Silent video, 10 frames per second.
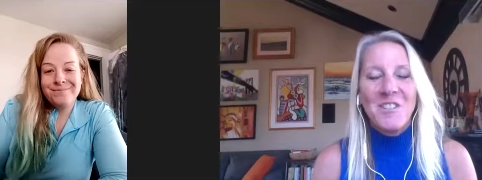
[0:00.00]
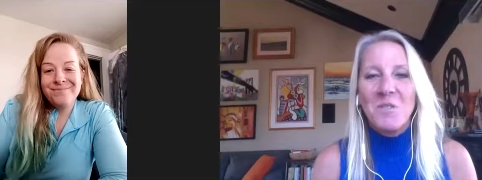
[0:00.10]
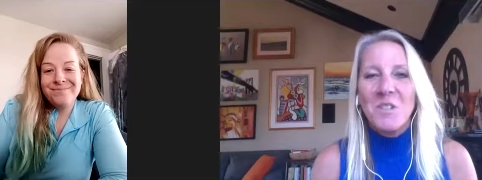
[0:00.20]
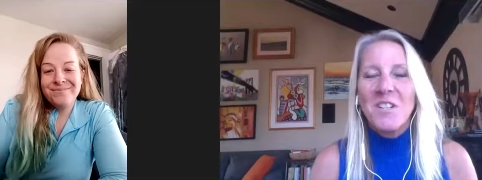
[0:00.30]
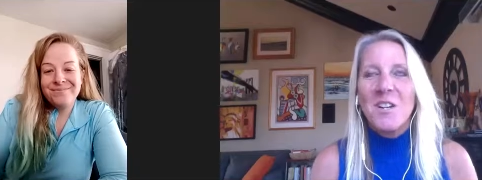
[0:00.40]
Speaker 1: you're a
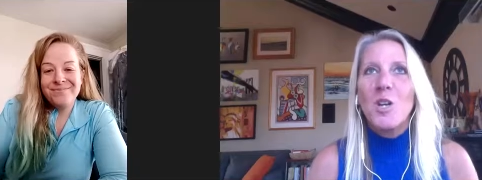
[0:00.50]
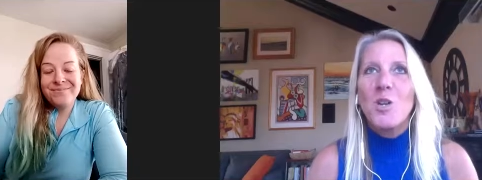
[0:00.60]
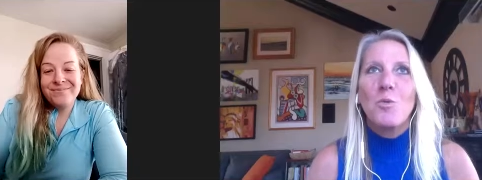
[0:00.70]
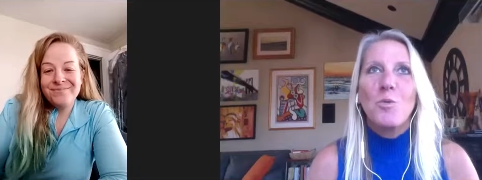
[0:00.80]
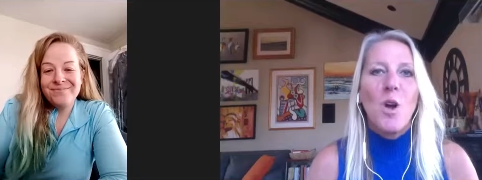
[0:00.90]
realtor,
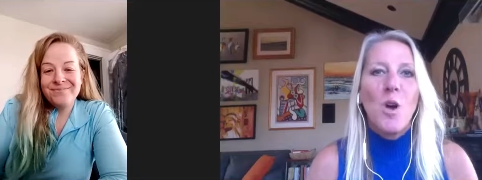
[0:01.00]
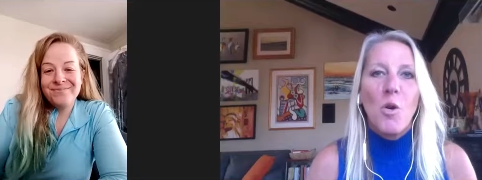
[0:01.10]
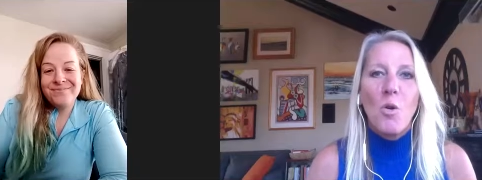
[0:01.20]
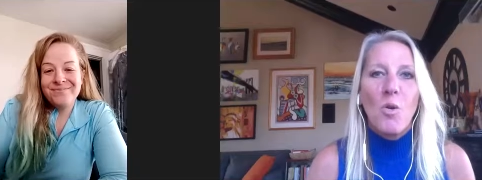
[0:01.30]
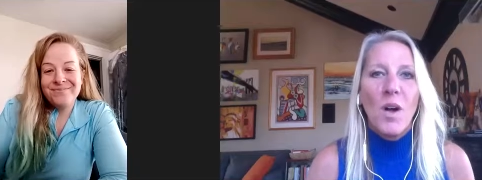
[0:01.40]
you
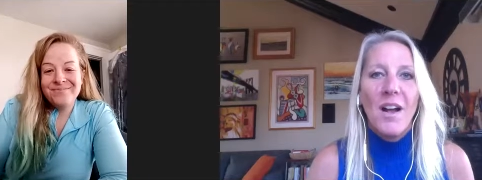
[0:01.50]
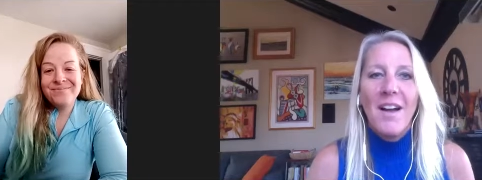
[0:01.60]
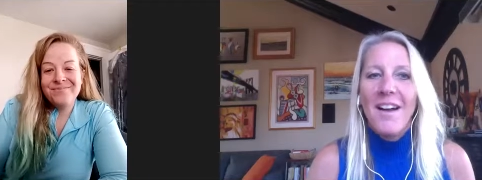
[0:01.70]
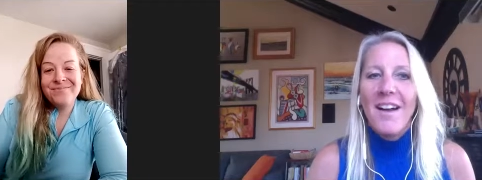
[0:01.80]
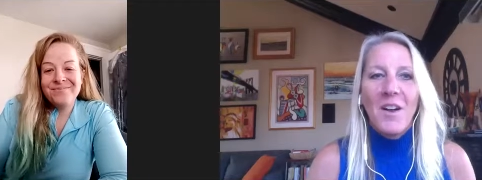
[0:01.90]
know
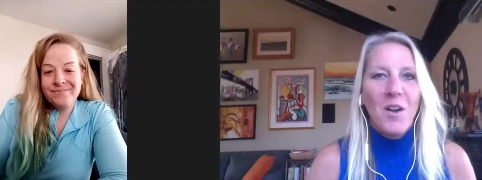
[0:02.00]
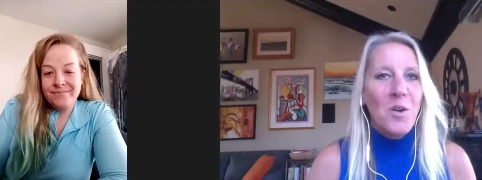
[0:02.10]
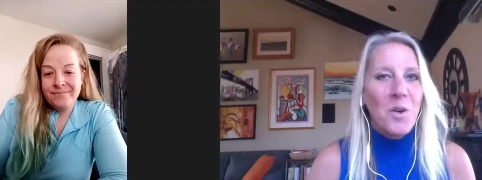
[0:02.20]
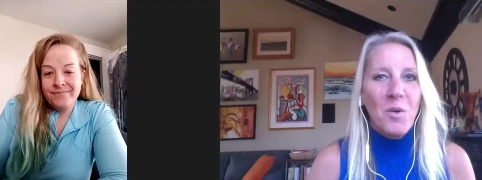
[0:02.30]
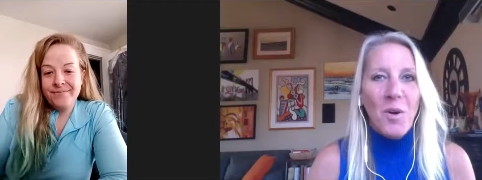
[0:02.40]
who
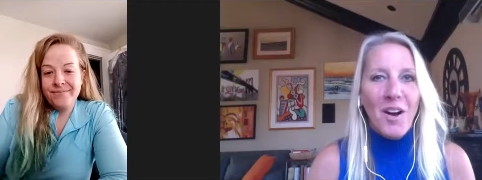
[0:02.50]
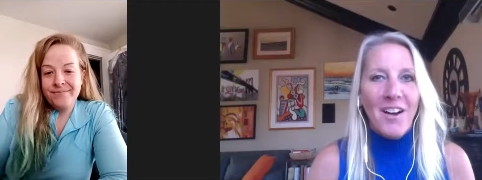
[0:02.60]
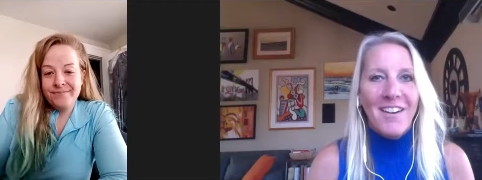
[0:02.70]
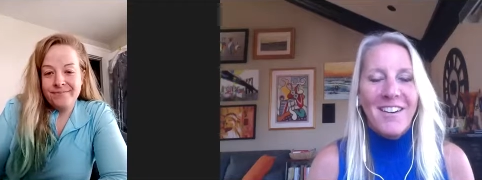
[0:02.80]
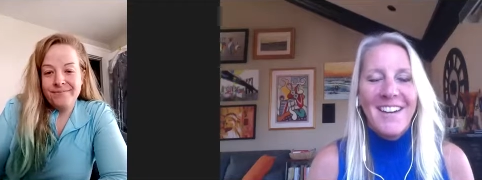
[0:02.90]
you
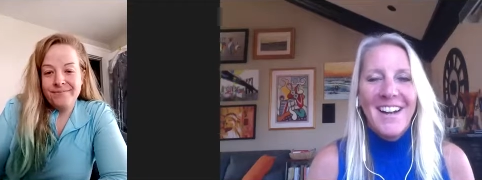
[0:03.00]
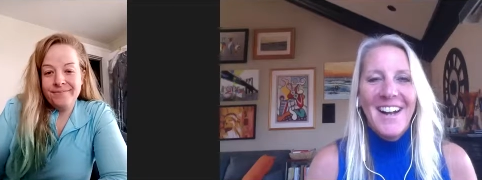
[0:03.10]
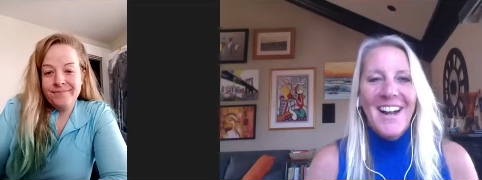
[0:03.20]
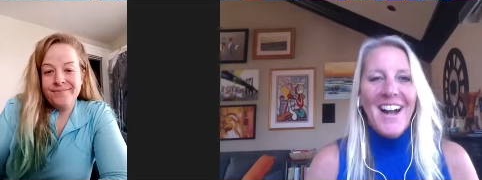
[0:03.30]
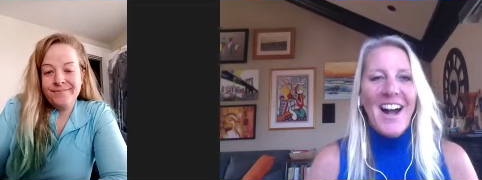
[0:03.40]
are,
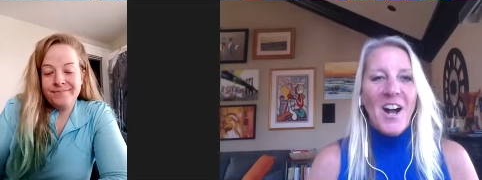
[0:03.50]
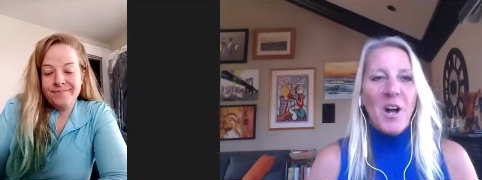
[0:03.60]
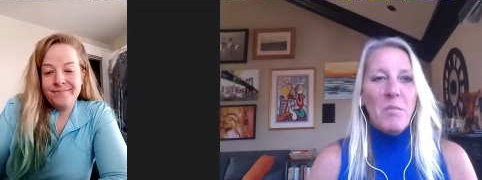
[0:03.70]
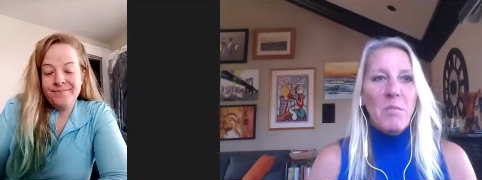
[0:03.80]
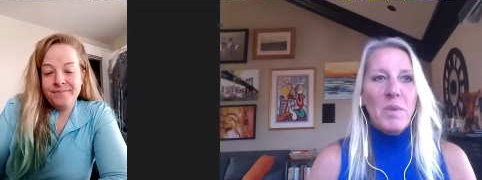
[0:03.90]

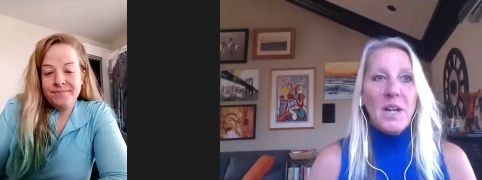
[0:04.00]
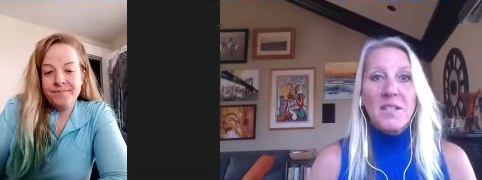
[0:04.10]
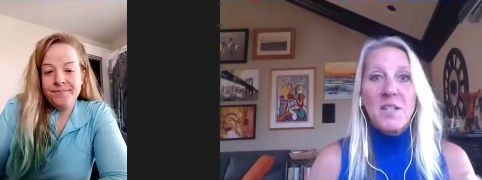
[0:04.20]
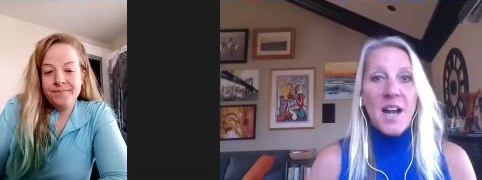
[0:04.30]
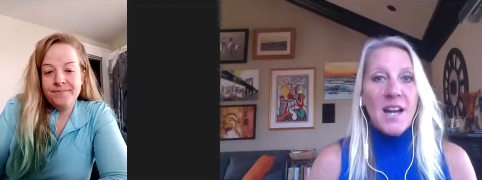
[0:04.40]

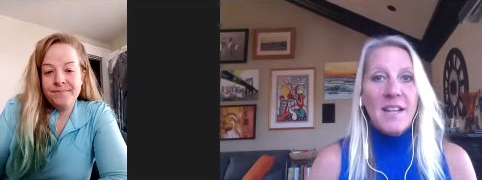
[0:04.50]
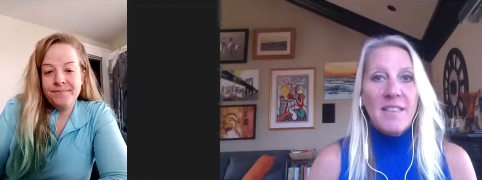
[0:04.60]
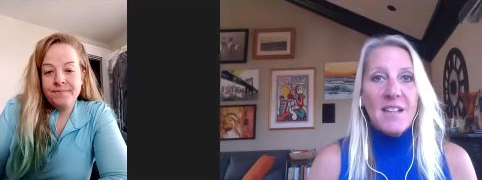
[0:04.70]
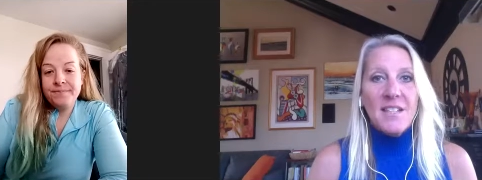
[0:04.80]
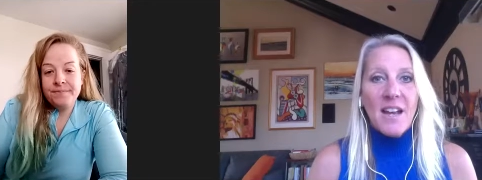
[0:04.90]
because you got to get
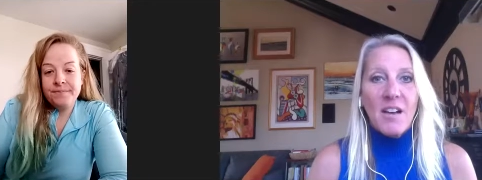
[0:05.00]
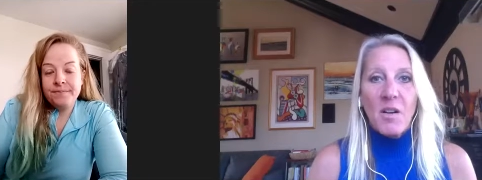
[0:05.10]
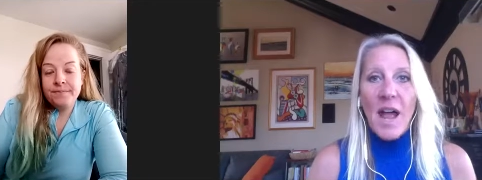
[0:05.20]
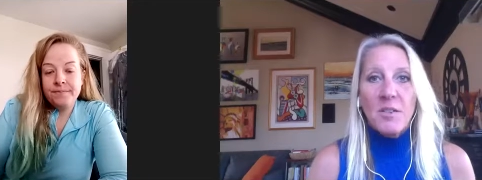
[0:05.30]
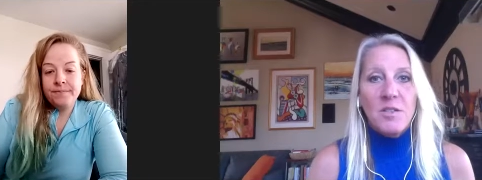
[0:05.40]
that sale.
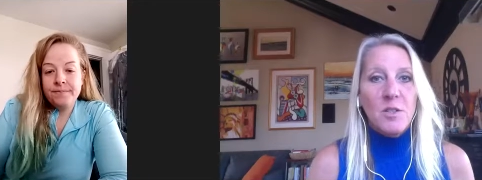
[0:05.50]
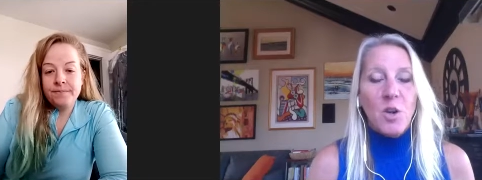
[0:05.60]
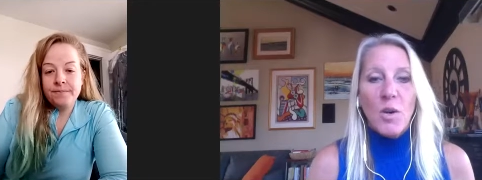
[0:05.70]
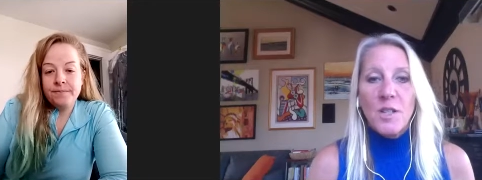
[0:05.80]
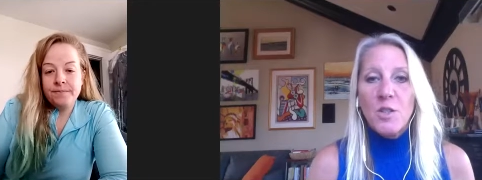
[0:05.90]
Houses are
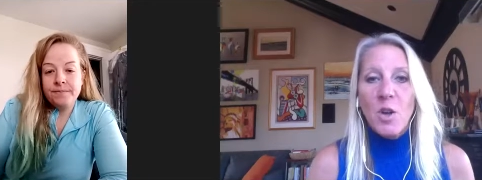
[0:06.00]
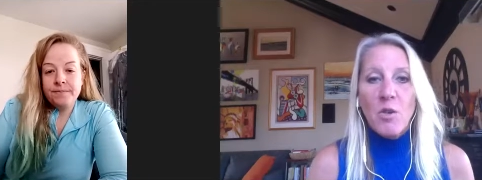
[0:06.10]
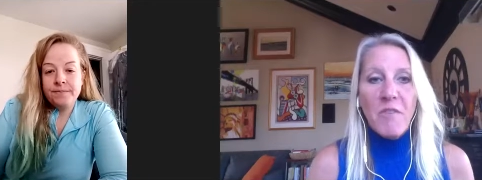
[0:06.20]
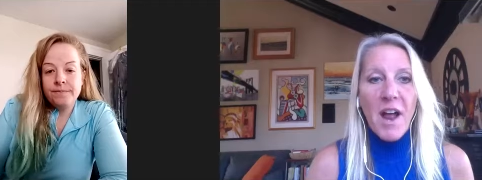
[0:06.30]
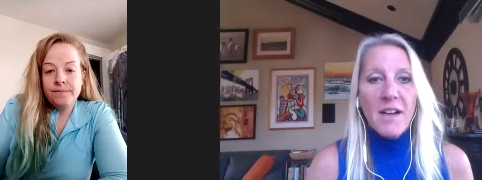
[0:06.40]
going so
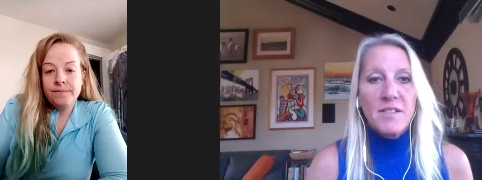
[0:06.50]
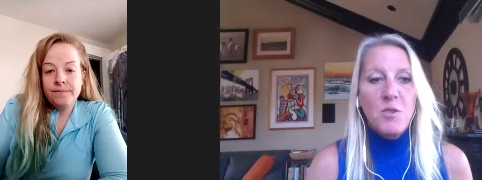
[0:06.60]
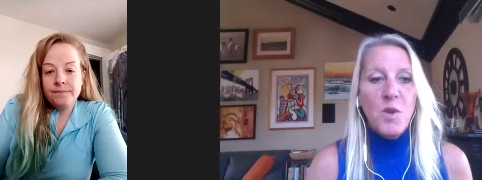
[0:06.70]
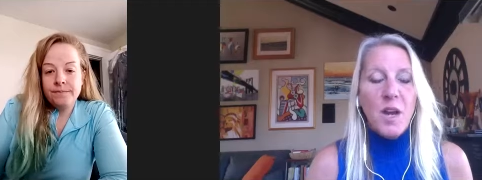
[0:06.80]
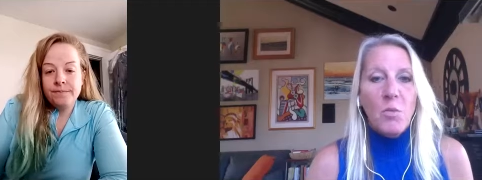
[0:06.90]
fast. You
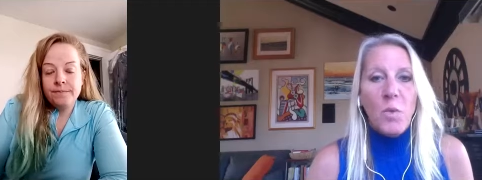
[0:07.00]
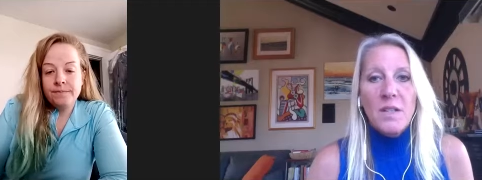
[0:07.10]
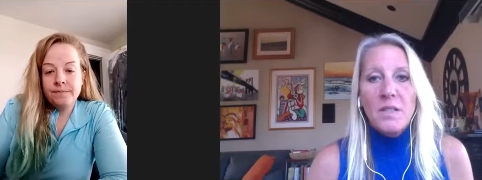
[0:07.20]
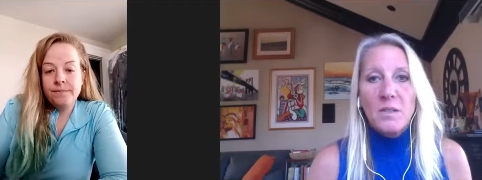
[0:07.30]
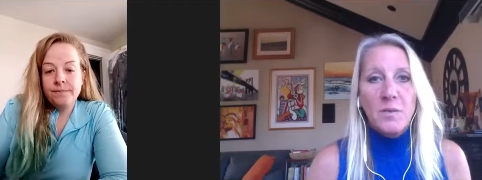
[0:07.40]
can't
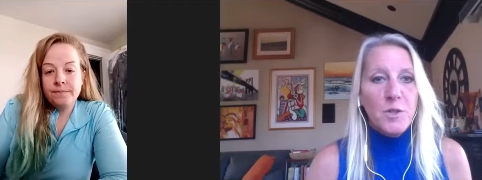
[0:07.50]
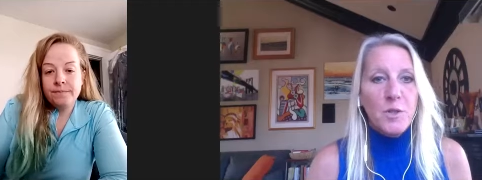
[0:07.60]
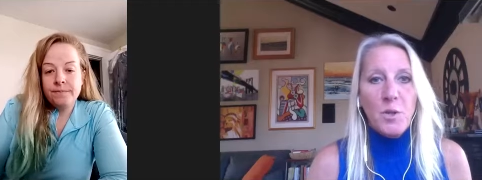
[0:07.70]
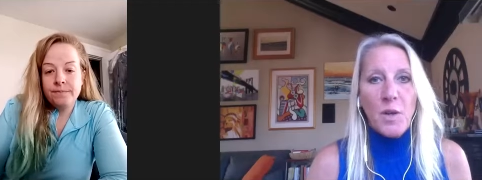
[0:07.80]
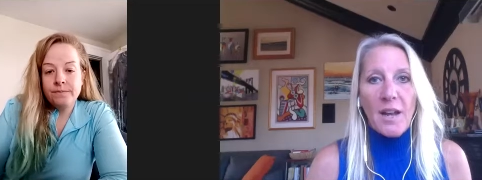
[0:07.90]
wait for
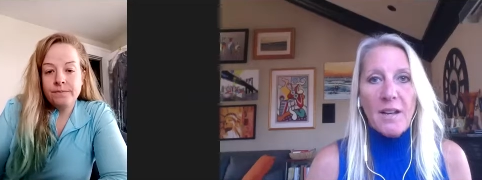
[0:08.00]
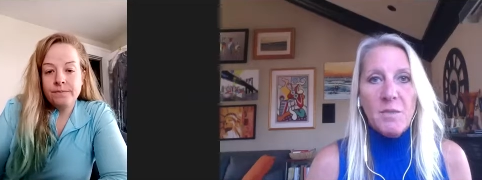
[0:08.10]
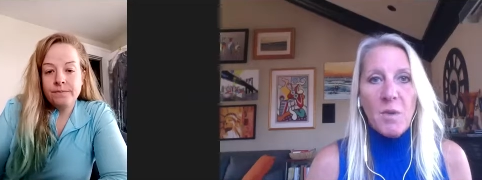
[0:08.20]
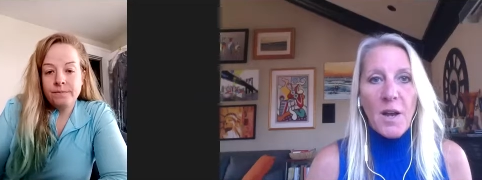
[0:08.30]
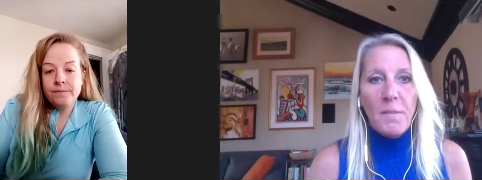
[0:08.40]
2 days,
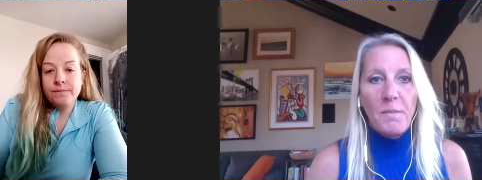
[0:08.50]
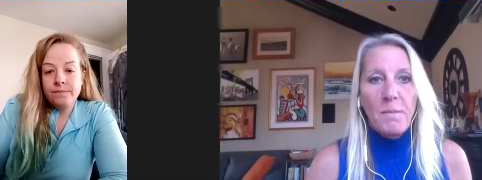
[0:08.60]
right?